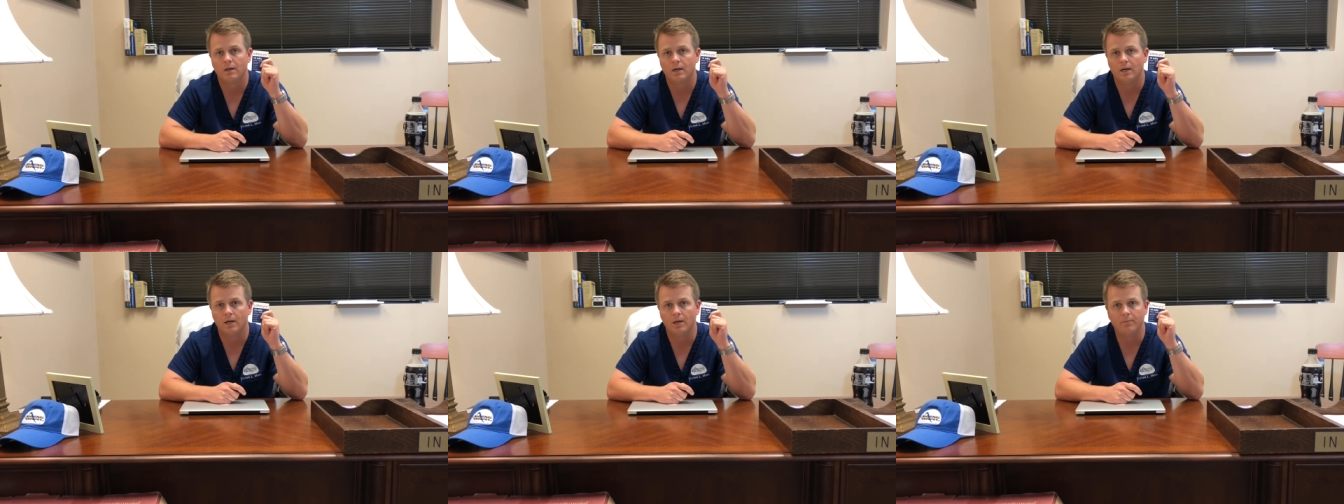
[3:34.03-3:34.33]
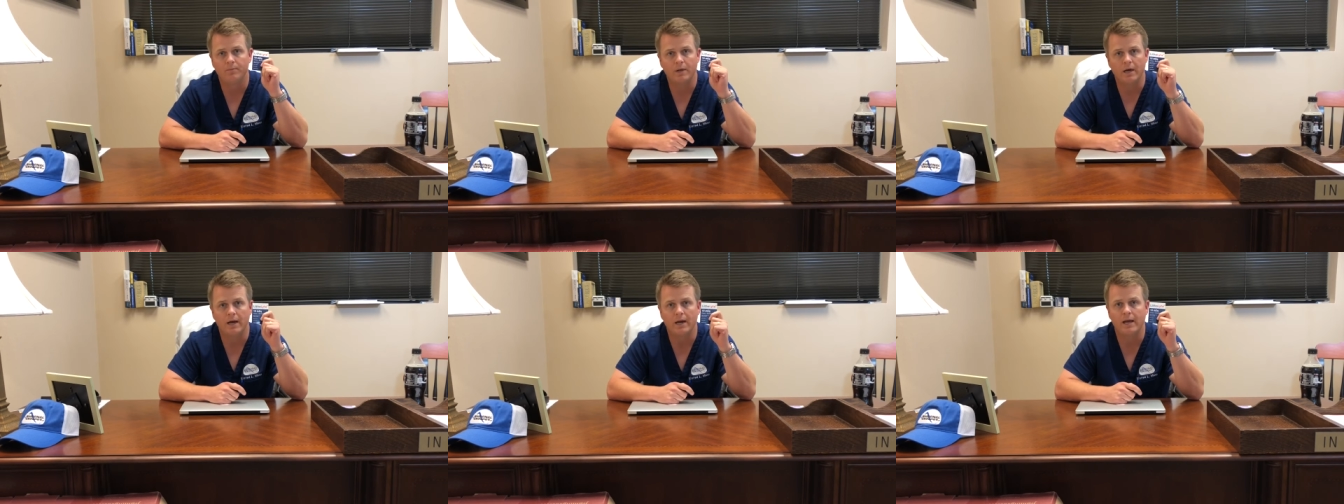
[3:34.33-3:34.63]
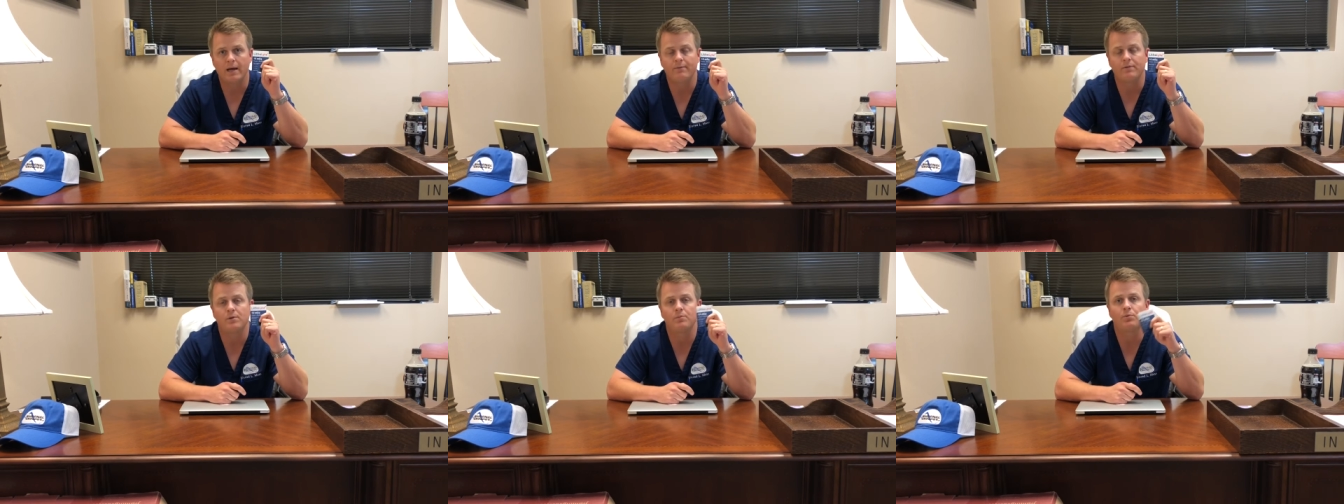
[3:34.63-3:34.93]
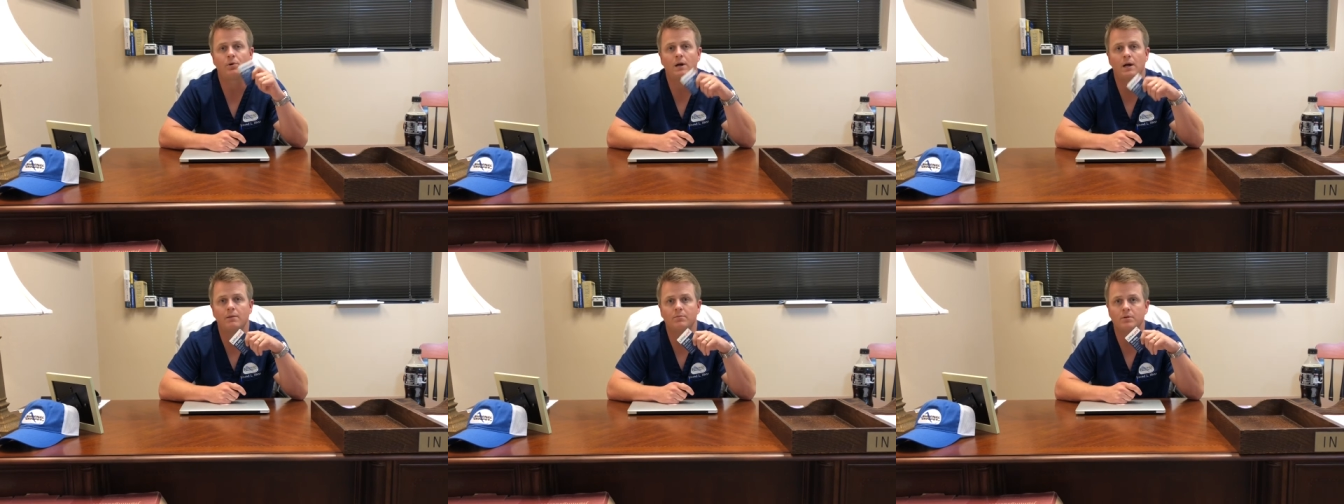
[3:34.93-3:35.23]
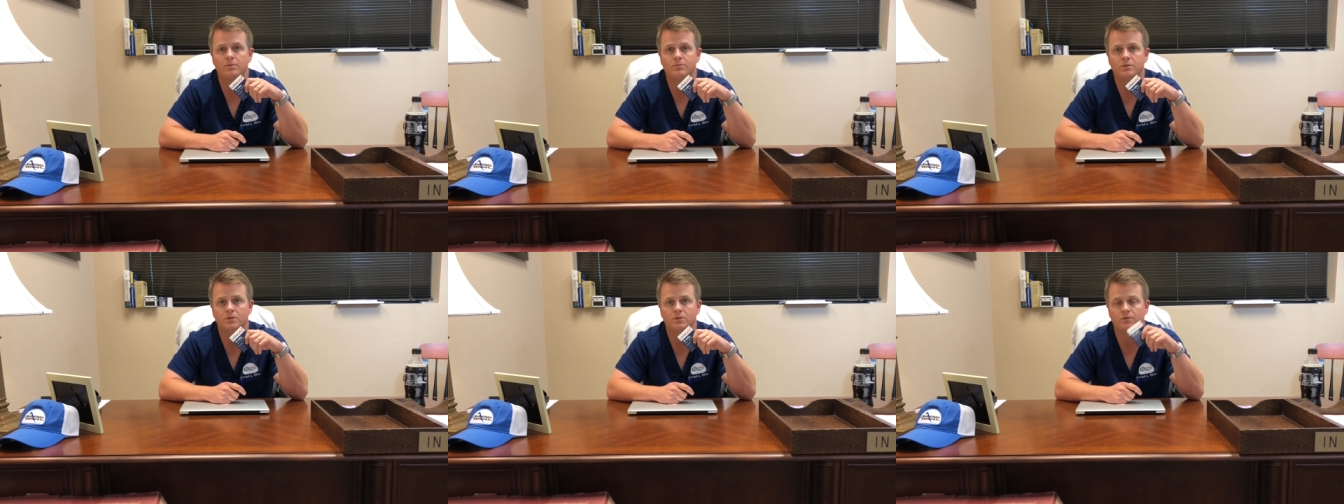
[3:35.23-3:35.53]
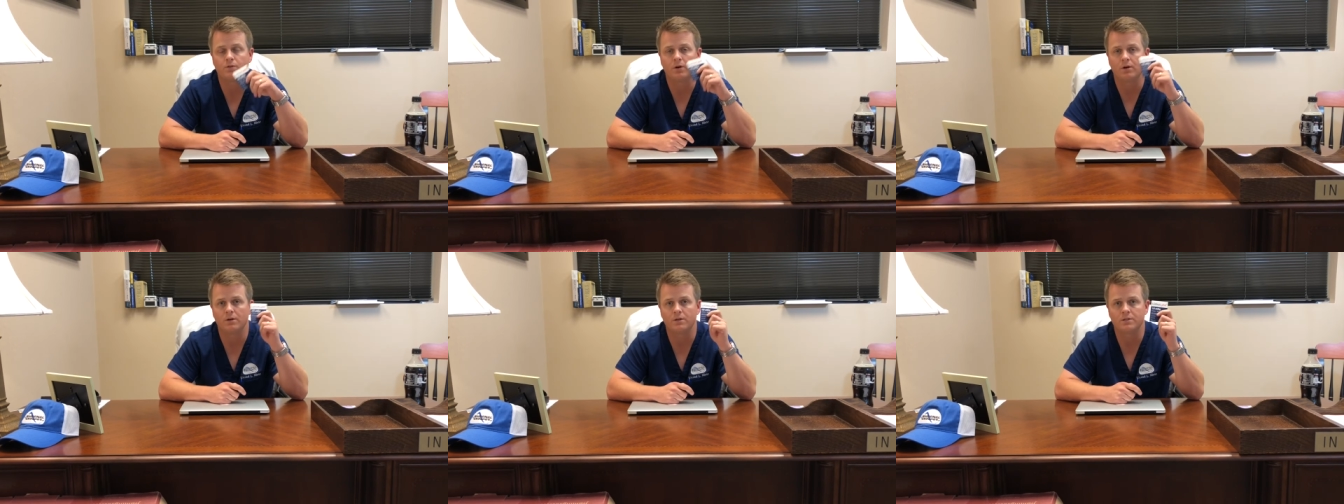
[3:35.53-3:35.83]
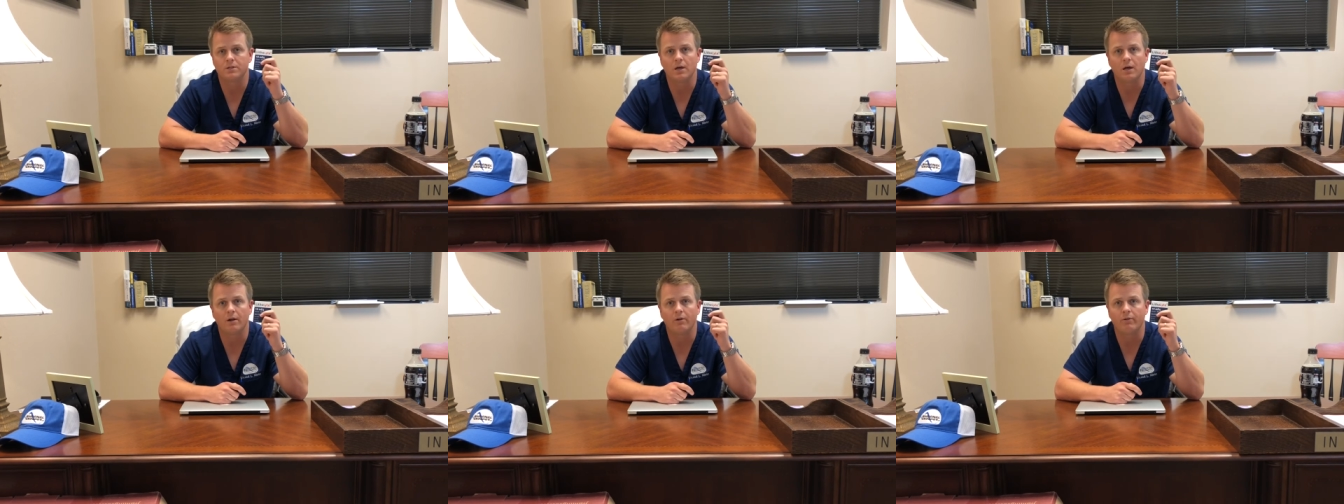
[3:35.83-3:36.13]
um, not having problems as far as
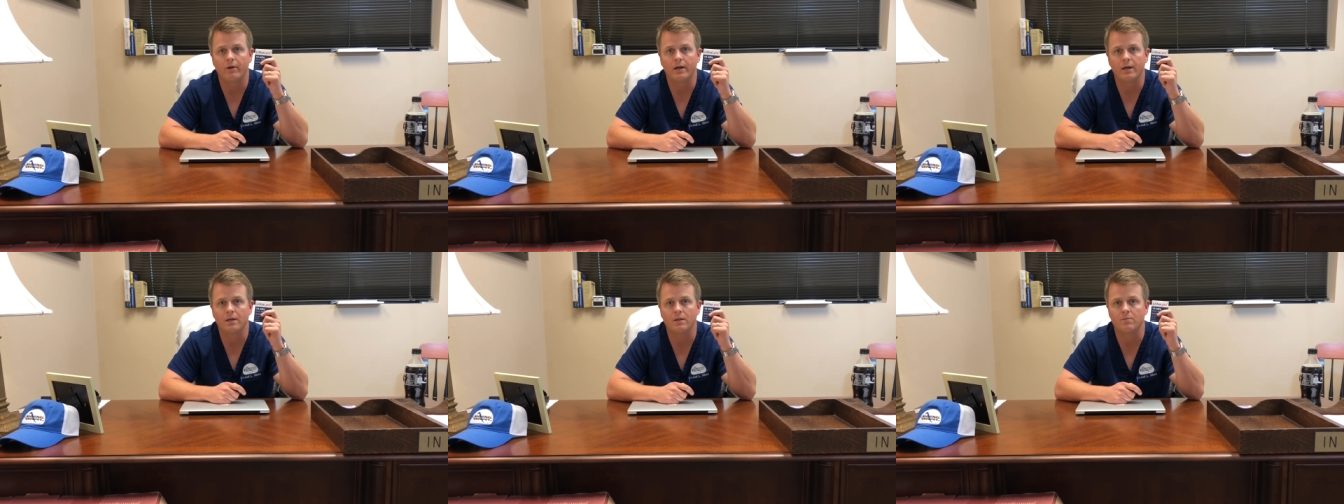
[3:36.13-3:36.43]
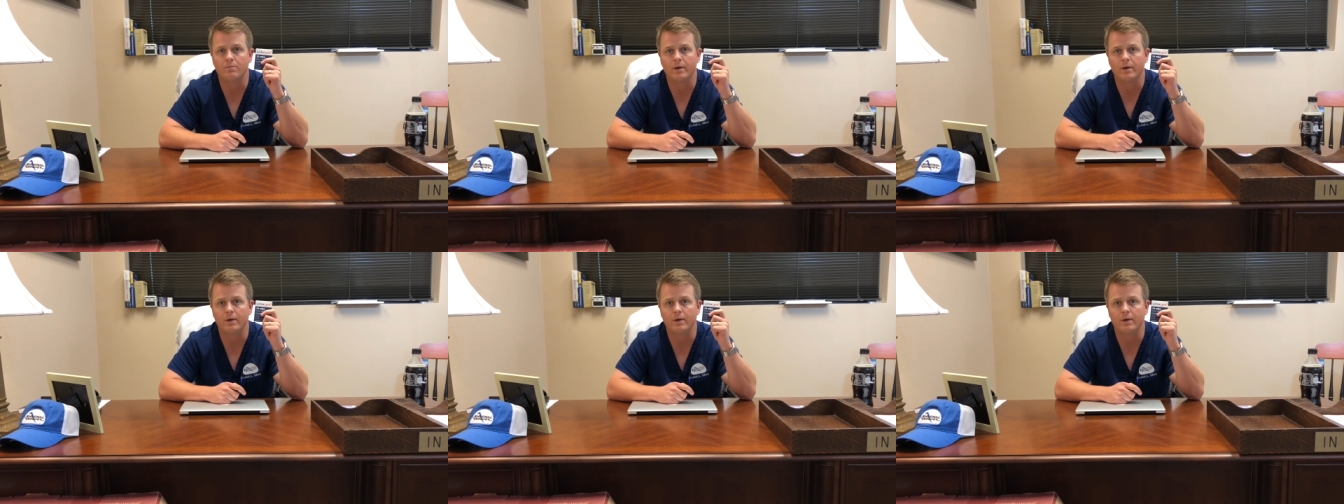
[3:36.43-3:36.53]
tolerating the